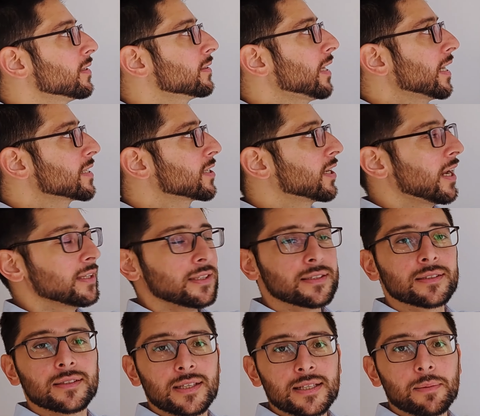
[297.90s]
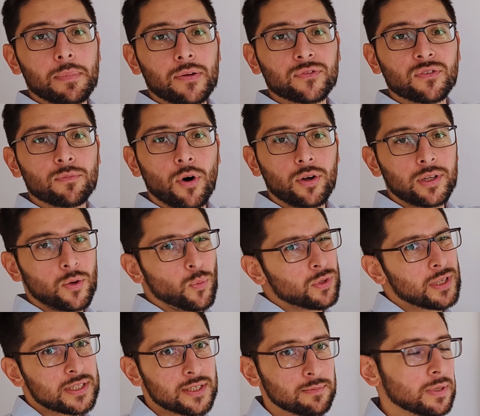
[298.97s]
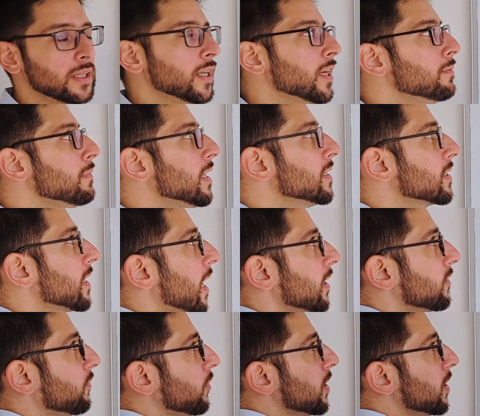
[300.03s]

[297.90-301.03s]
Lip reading: tax credit this amount of money. What does it mean? It means that, for